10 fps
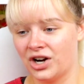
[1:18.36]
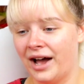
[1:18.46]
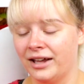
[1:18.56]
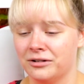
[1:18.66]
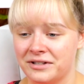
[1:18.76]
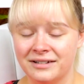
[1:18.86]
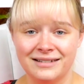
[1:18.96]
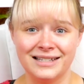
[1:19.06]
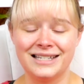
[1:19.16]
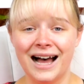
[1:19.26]
Child
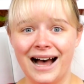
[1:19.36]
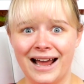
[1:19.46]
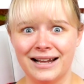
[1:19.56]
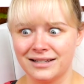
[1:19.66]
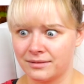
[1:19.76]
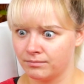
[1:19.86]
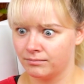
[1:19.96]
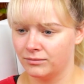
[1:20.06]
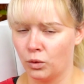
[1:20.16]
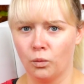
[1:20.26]
dies.
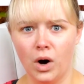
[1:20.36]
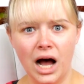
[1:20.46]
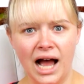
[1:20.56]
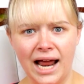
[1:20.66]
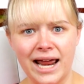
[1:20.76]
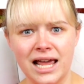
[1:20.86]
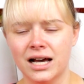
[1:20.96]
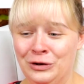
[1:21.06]
Why?